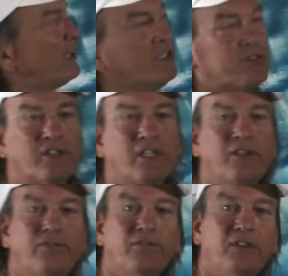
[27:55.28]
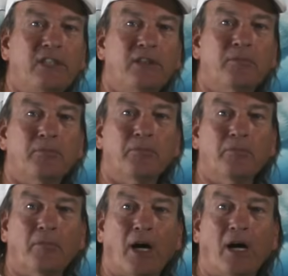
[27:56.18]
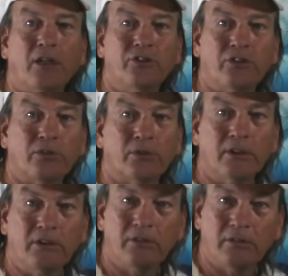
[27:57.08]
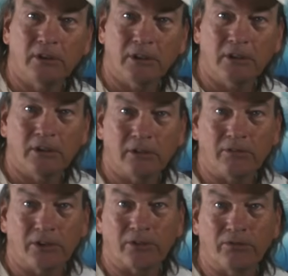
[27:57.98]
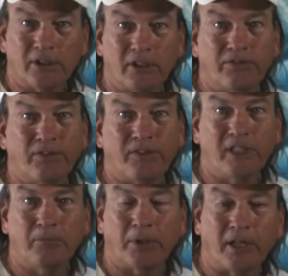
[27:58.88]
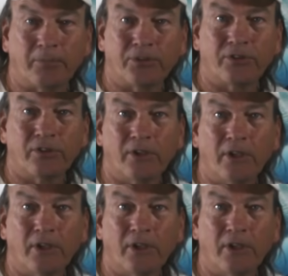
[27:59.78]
has 10 to 15 children, you know, 10 to 15 pups,